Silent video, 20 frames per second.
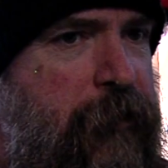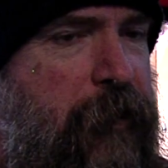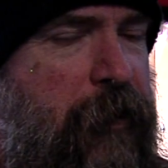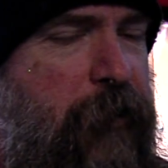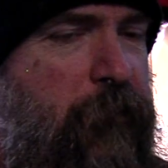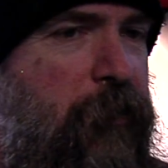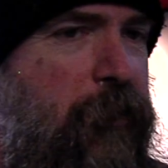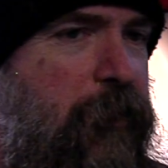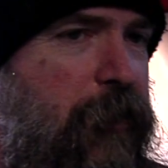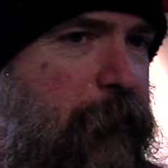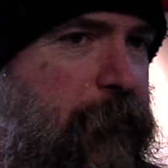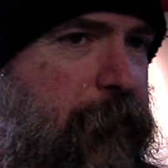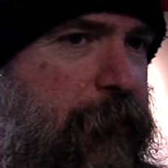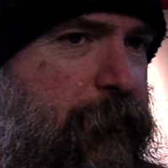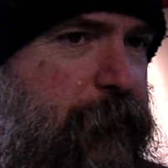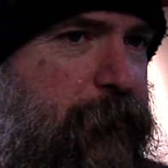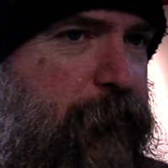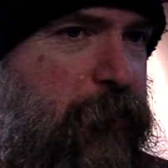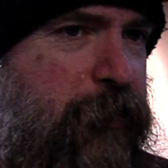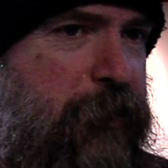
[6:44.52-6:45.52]
Well, I
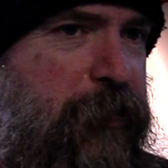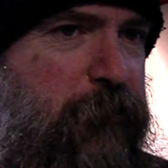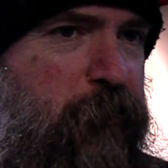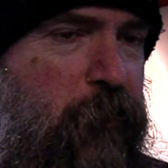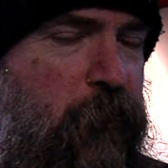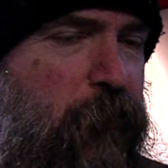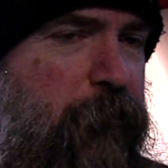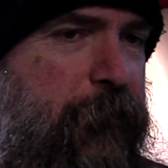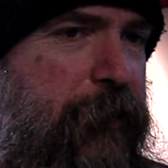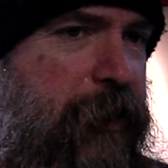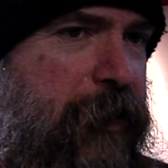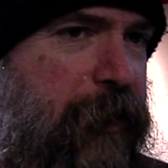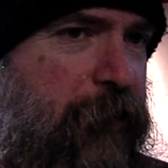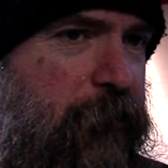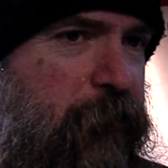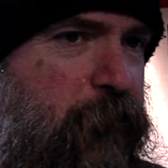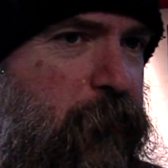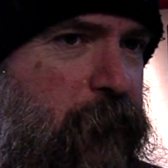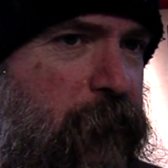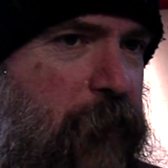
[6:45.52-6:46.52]
mean, put it this way: when me and
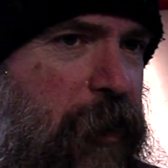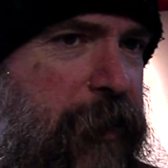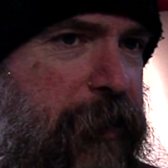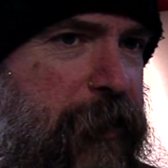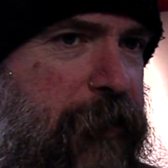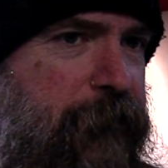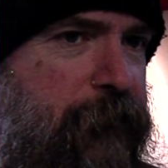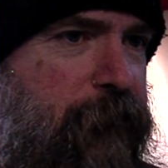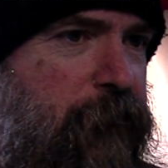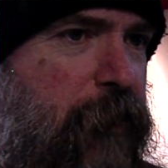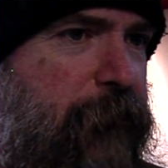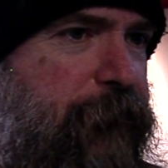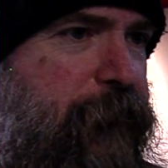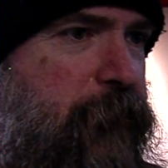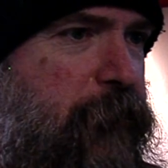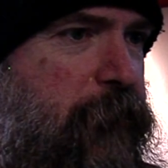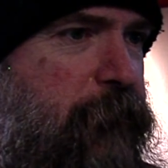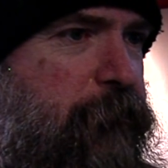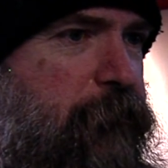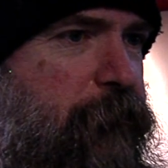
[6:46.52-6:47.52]
Eric were writing it, right
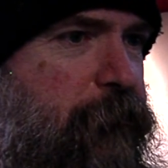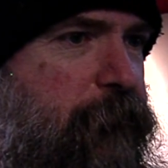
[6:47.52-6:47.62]
from the